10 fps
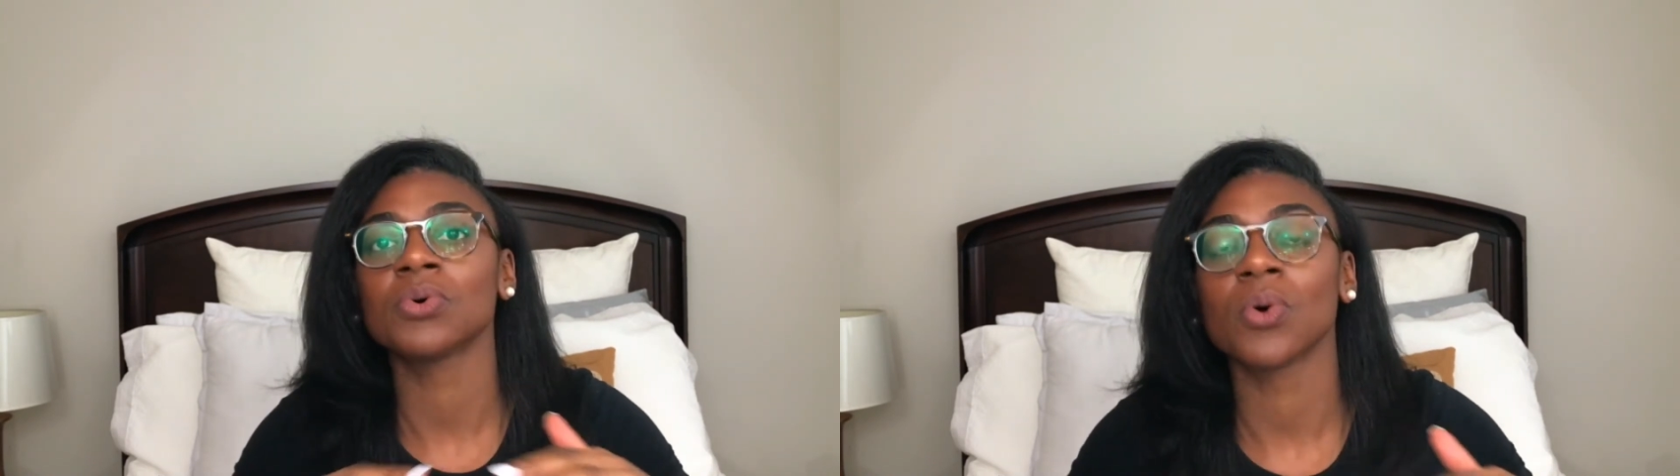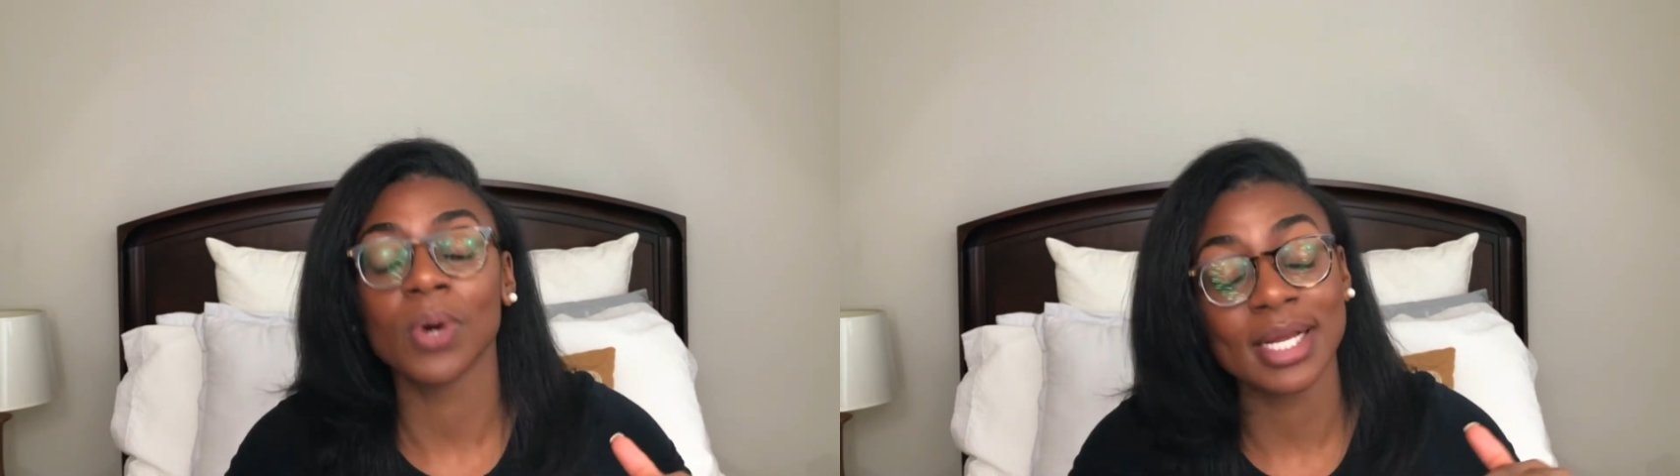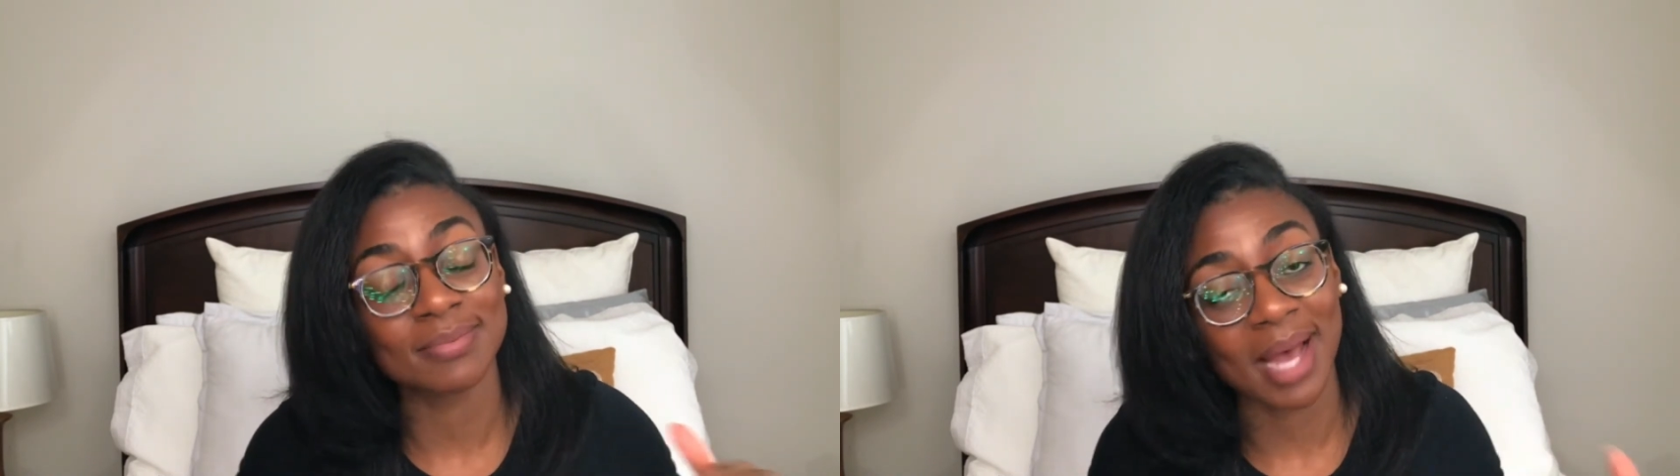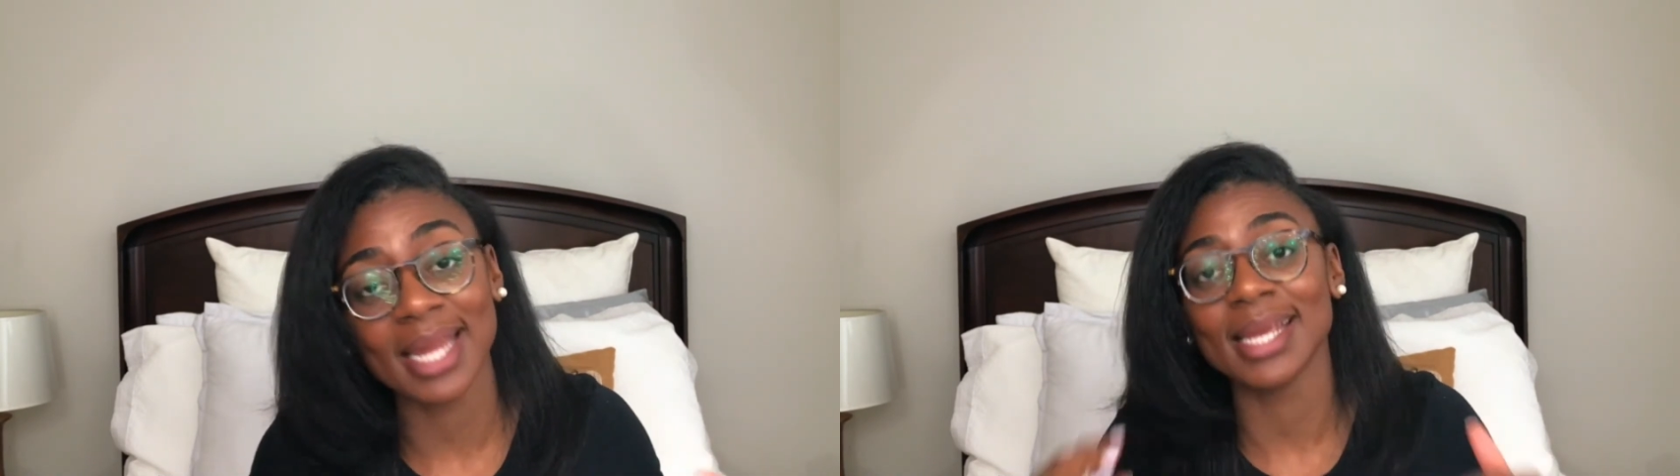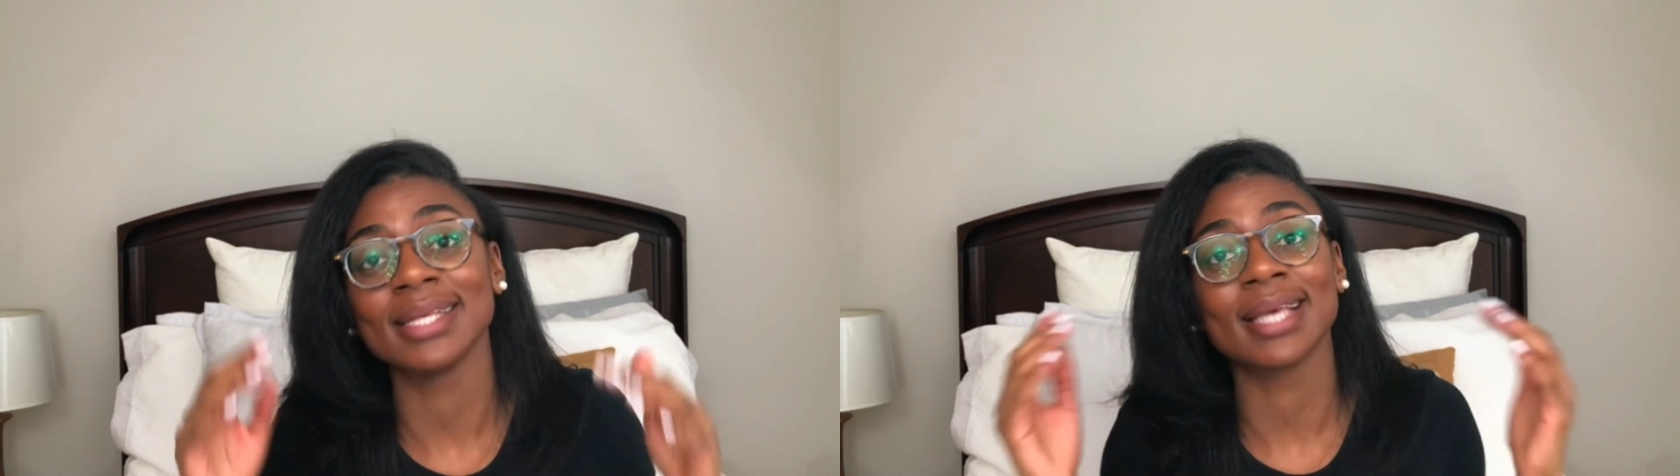or as
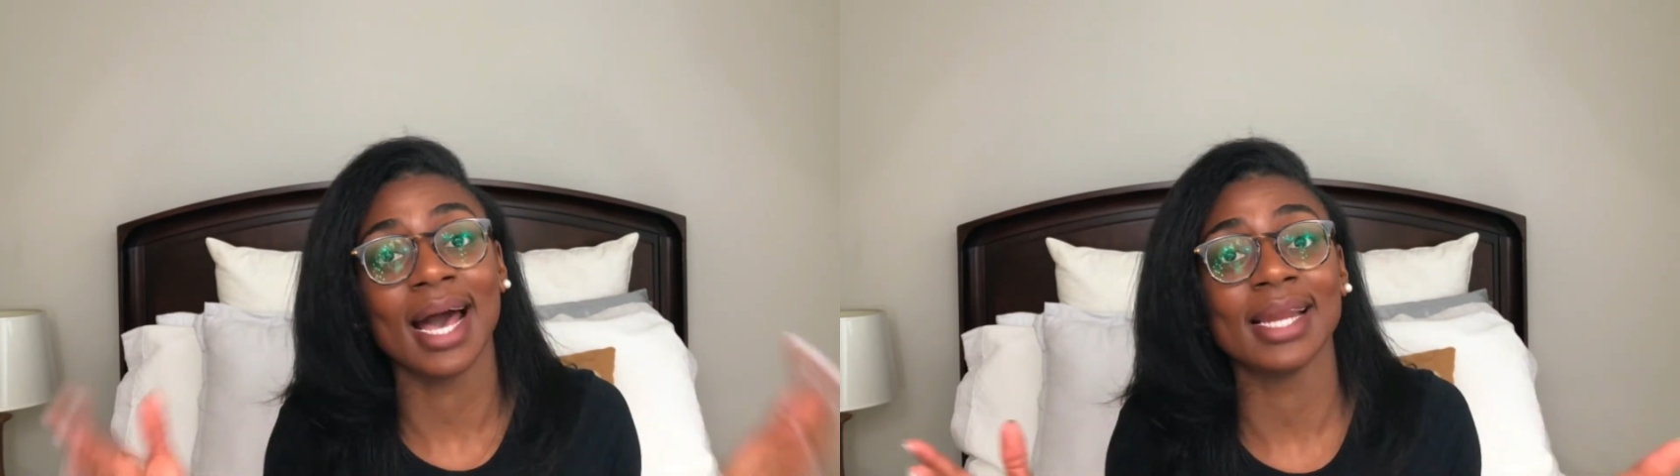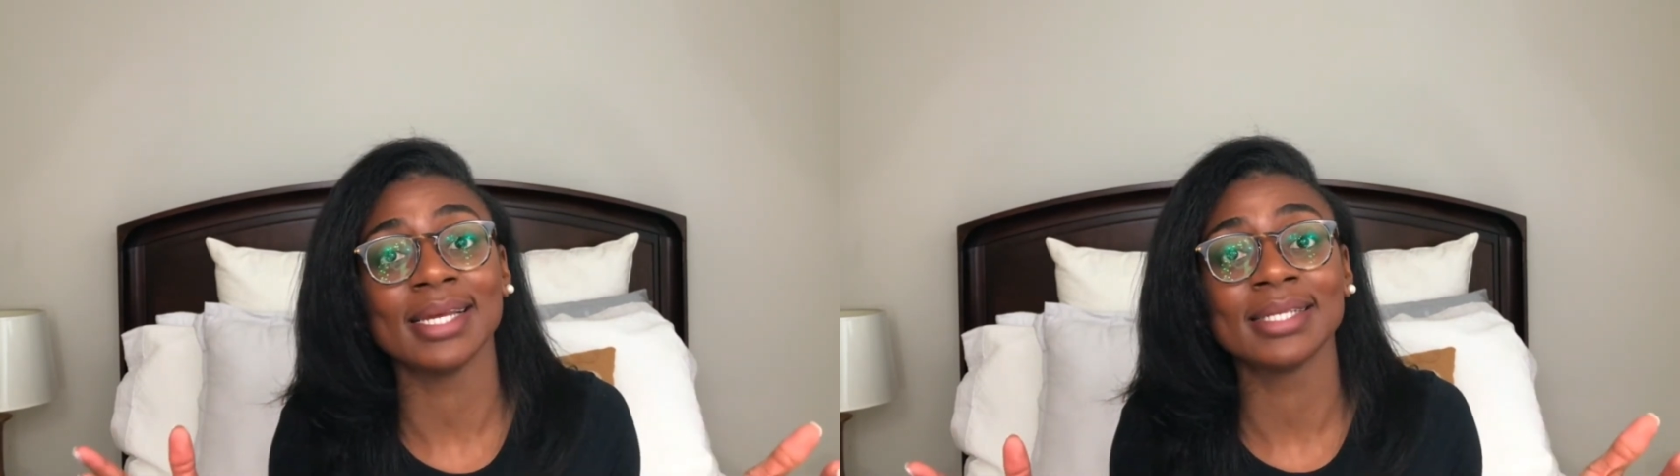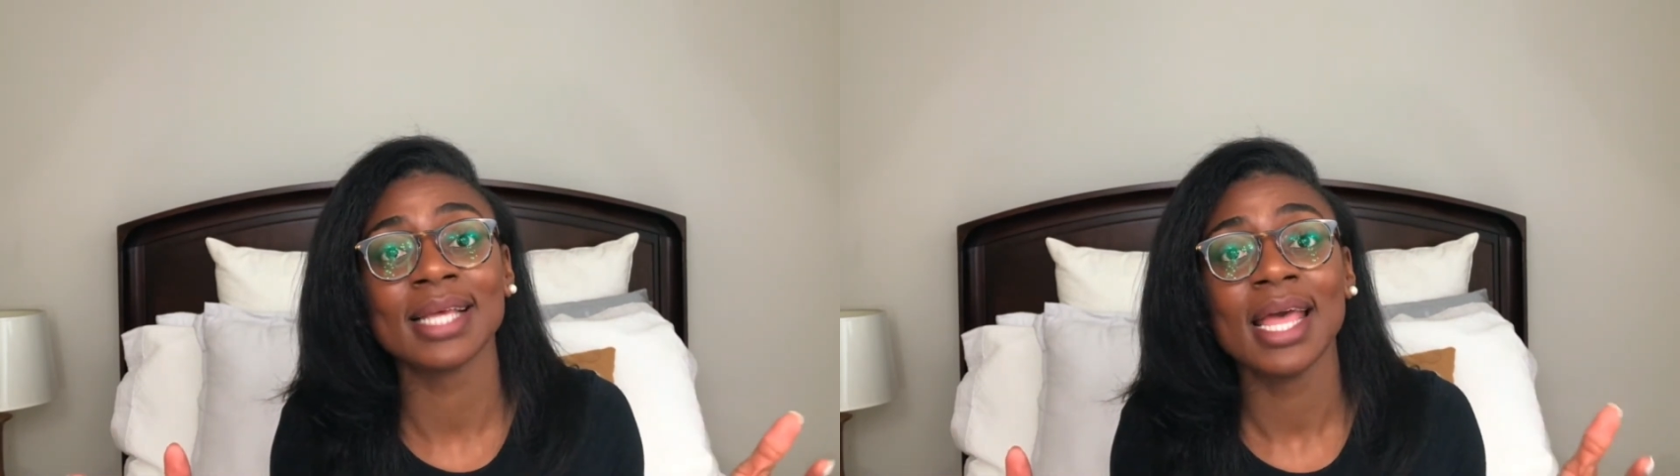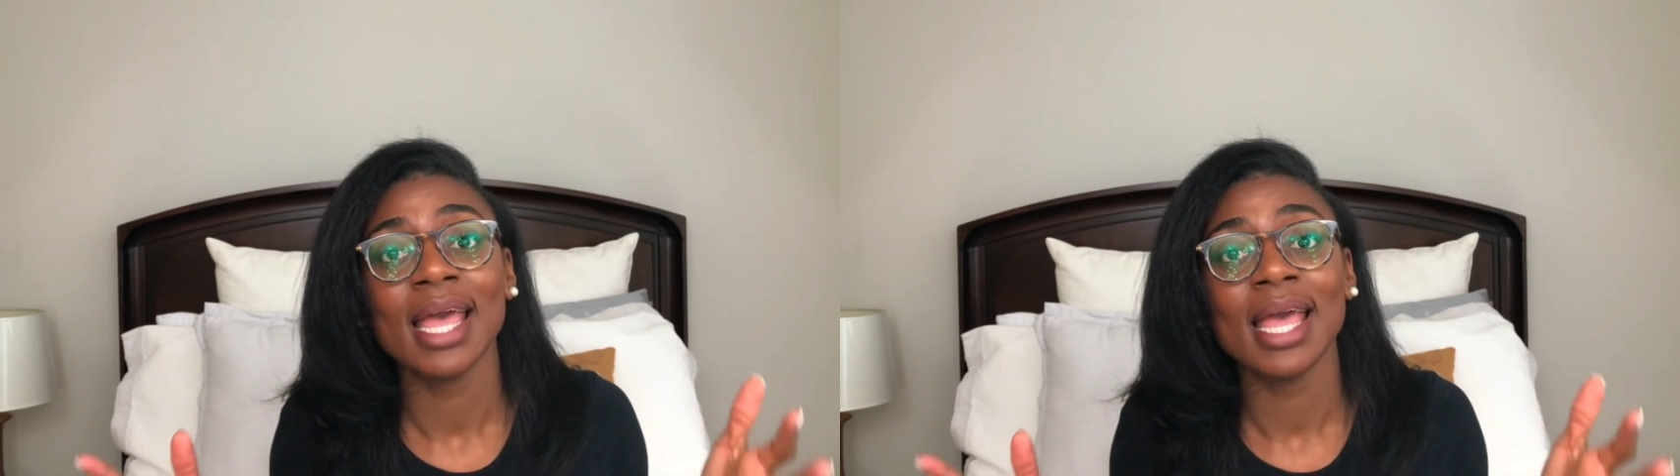mighty as God is.